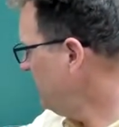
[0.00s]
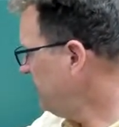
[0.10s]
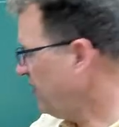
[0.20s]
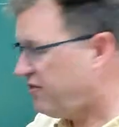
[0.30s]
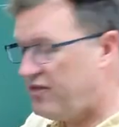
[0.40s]

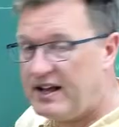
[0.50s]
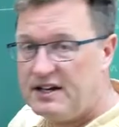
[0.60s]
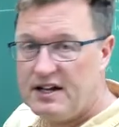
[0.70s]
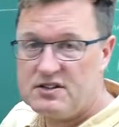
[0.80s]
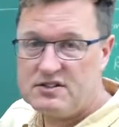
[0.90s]
the
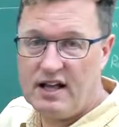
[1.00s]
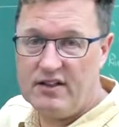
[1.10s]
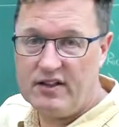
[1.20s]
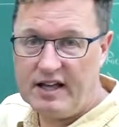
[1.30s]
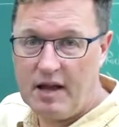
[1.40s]
thickness
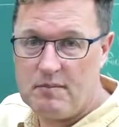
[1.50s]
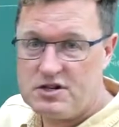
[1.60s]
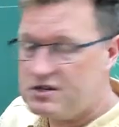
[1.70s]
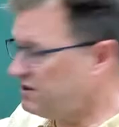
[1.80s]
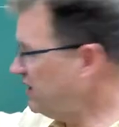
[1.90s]
and the
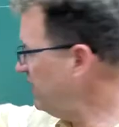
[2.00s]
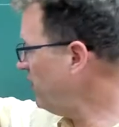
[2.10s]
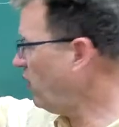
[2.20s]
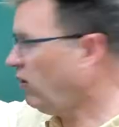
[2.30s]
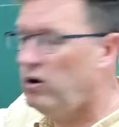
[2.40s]
chemistry of
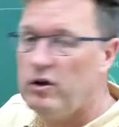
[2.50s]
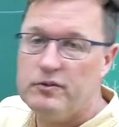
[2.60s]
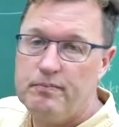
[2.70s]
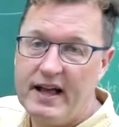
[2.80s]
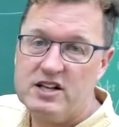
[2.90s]

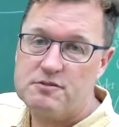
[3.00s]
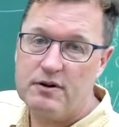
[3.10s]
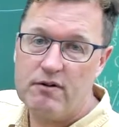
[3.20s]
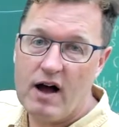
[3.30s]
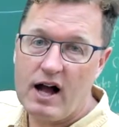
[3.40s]
old
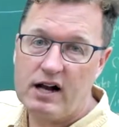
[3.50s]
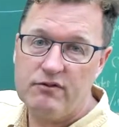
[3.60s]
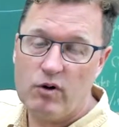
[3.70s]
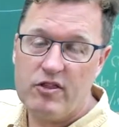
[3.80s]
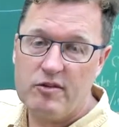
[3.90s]
basement rock
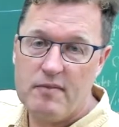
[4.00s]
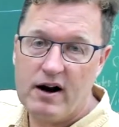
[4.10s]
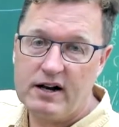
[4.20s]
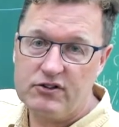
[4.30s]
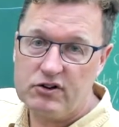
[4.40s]
of North
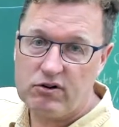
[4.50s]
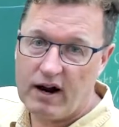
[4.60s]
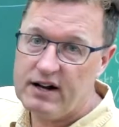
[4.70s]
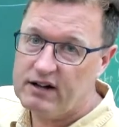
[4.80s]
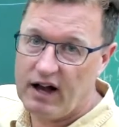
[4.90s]
America's
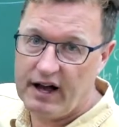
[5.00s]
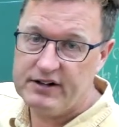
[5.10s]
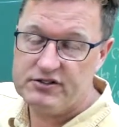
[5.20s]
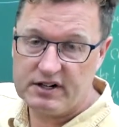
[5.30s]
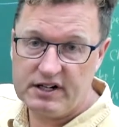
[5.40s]
craton
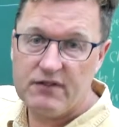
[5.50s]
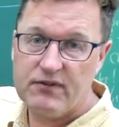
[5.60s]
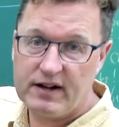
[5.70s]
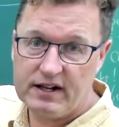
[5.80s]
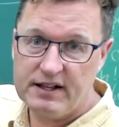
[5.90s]
is
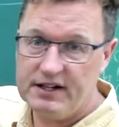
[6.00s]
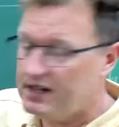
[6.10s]
significantly